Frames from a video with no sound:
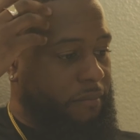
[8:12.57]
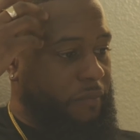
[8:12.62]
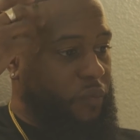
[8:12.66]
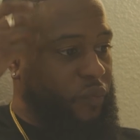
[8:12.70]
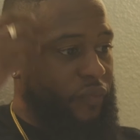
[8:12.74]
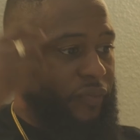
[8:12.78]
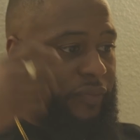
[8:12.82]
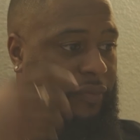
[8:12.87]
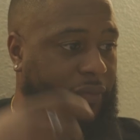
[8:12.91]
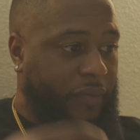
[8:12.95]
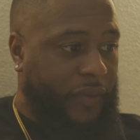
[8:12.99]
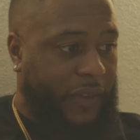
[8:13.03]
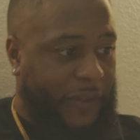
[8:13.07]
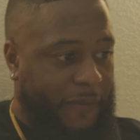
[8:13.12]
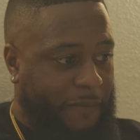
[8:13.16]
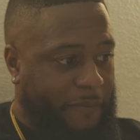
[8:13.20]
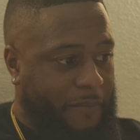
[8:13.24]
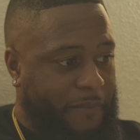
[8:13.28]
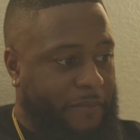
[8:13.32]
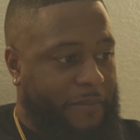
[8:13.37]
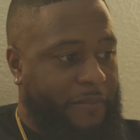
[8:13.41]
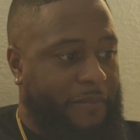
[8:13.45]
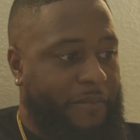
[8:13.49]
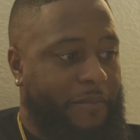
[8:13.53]
we
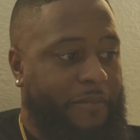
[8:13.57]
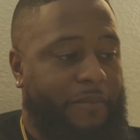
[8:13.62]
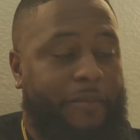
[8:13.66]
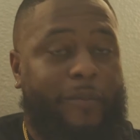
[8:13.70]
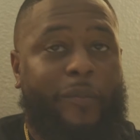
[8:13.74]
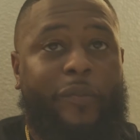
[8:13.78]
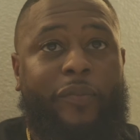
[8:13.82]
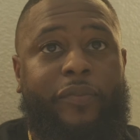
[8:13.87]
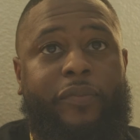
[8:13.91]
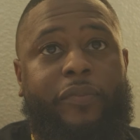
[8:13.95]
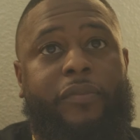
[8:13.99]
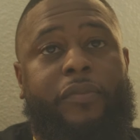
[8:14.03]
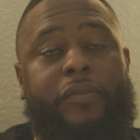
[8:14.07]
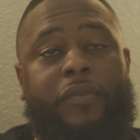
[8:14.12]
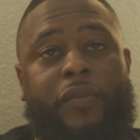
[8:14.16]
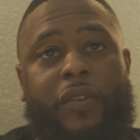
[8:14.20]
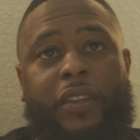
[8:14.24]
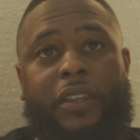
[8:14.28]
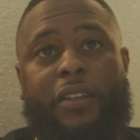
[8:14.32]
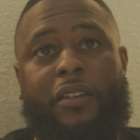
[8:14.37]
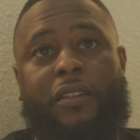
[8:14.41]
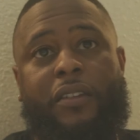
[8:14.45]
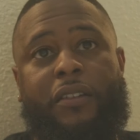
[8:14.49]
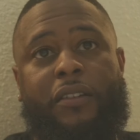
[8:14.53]
are often
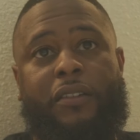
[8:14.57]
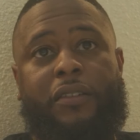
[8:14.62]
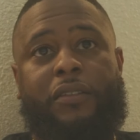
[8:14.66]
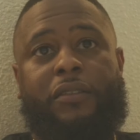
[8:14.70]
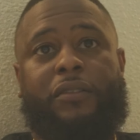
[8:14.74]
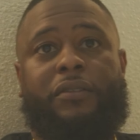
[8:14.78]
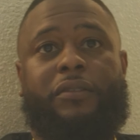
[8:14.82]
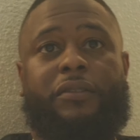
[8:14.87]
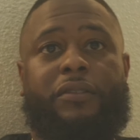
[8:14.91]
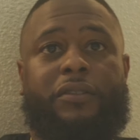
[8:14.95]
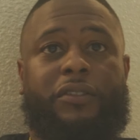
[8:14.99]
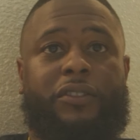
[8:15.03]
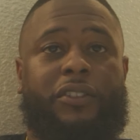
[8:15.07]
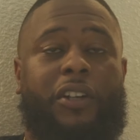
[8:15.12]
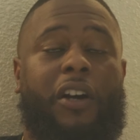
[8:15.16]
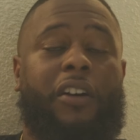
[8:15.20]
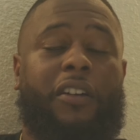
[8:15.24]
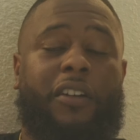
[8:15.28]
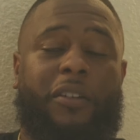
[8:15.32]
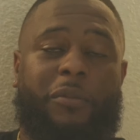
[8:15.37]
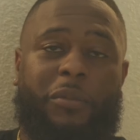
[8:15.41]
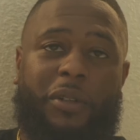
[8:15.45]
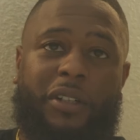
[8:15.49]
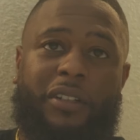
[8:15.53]
comfortable
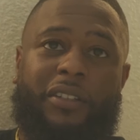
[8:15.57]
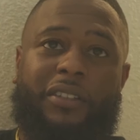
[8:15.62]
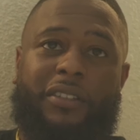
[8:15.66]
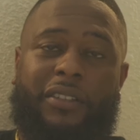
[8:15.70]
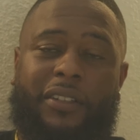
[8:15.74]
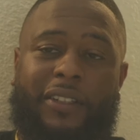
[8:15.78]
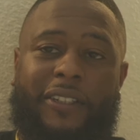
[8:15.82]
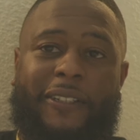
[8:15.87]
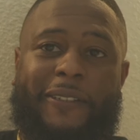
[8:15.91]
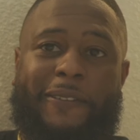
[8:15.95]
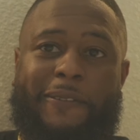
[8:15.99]
talking about,